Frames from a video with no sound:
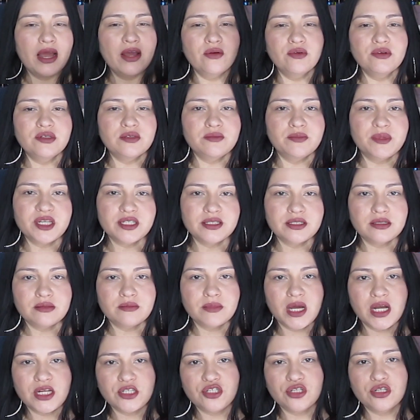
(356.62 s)
always mix and
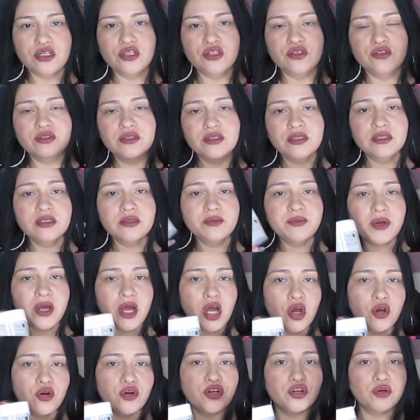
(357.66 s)
match. You can use this
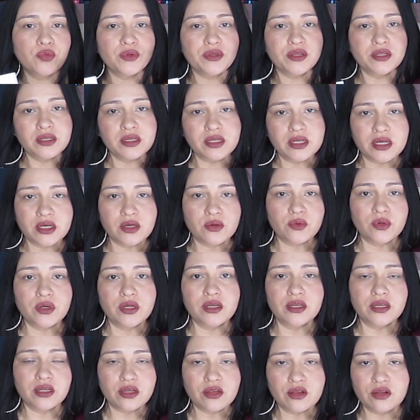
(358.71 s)
powder with the
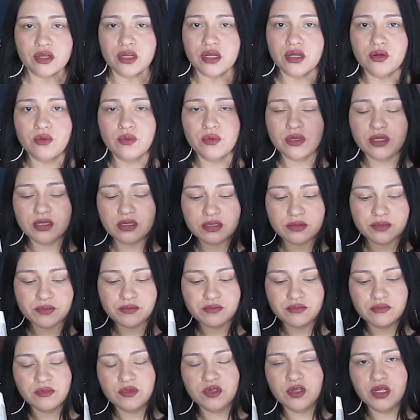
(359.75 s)
liquid and the other liquid with
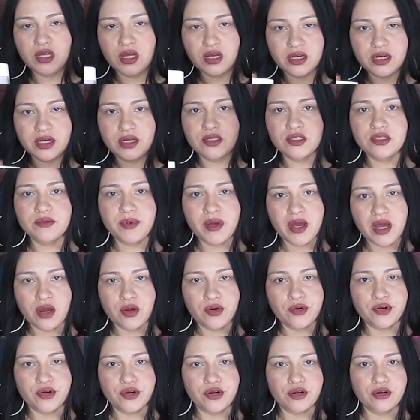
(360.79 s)
the nails
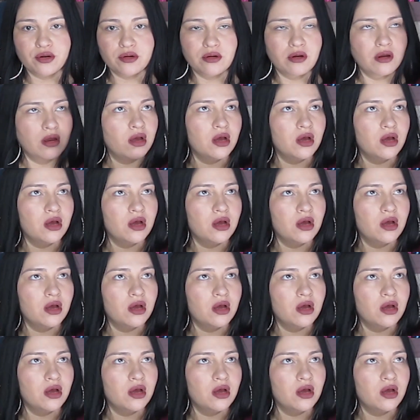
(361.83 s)
powder,